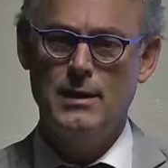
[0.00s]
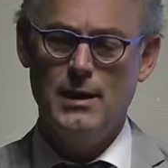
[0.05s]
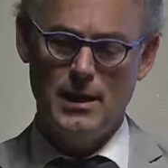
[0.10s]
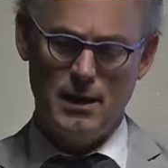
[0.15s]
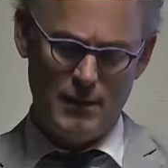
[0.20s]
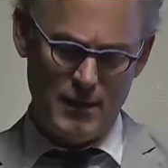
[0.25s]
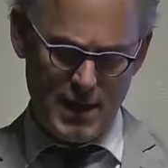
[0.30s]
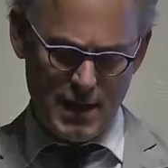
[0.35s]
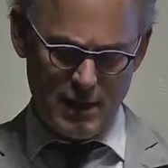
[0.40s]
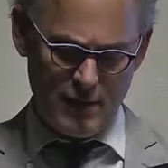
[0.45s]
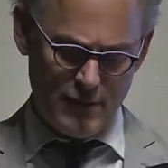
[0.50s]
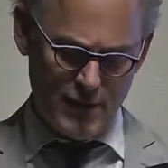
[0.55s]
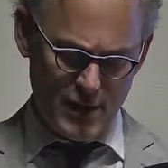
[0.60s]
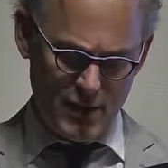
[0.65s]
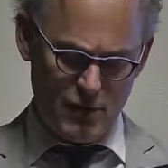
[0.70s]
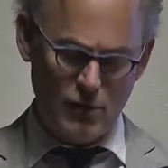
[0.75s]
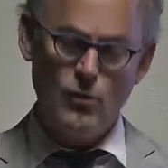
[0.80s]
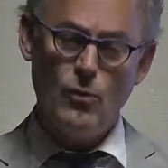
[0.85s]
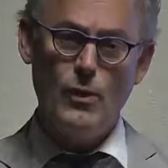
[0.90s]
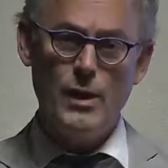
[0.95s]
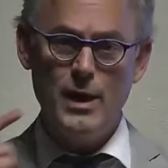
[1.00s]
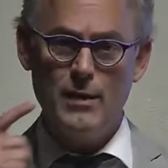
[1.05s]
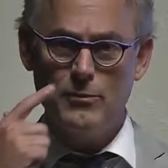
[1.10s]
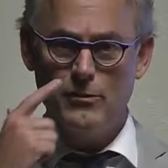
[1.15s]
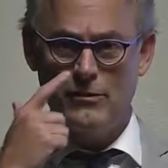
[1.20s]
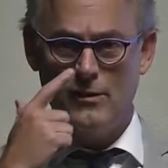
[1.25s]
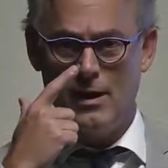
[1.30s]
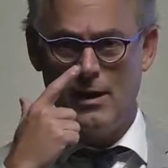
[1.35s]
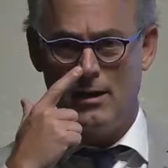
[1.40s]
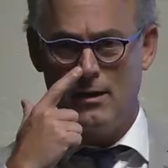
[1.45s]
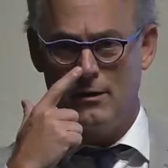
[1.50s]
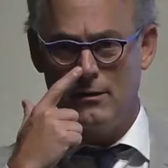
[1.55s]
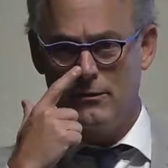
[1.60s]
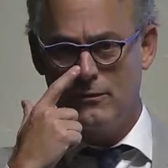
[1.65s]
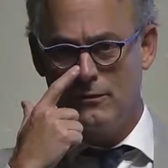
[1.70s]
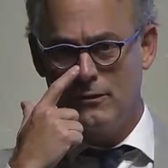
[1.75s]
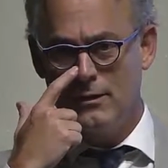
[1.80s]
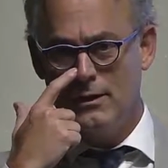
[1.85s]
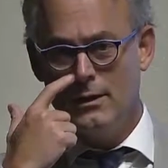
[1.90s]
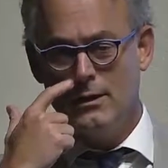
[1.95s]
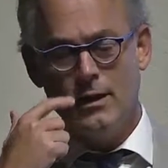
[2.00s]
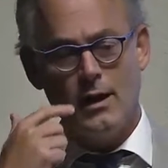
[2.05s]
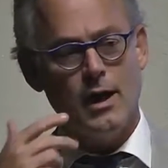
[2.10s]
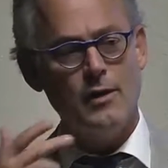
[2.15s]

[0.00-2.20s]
And on the elevator on the way upstairs,